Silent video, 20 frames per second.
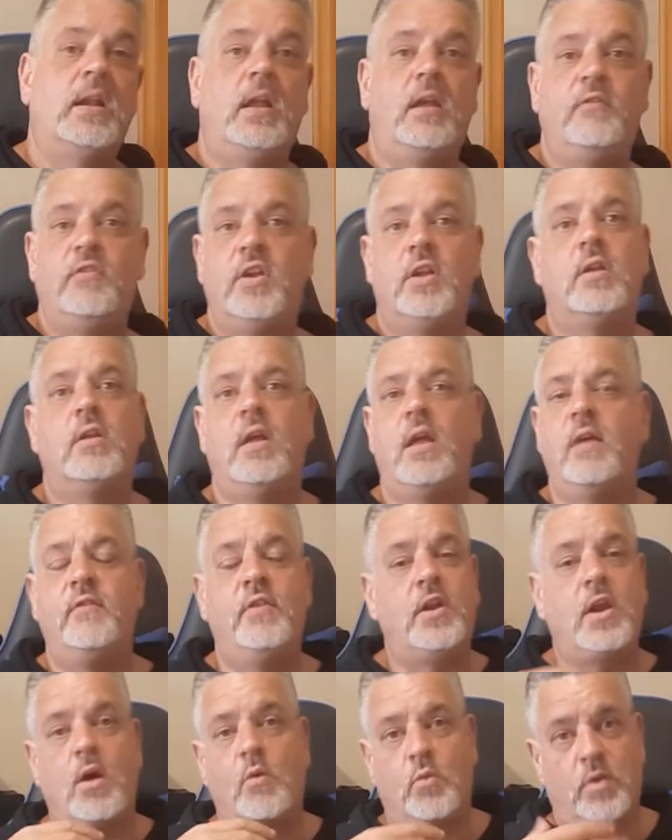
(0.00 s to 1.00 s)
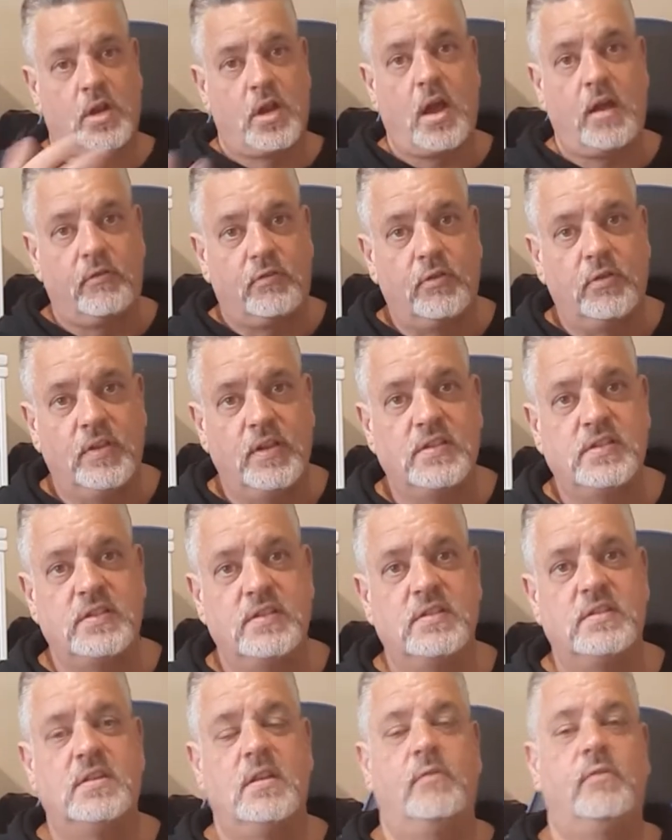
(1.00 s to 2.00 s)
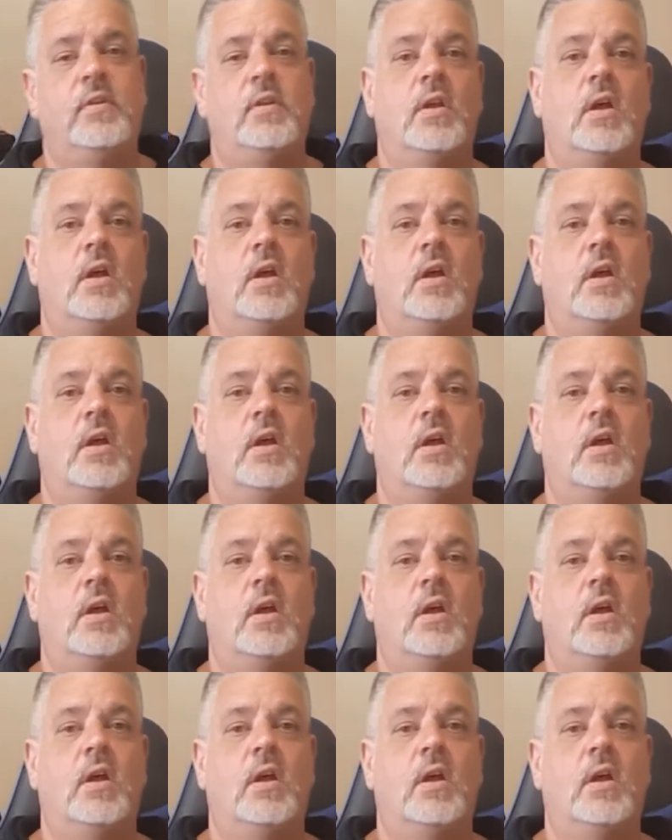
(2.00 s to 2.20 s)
If you don't want to go through this, is if you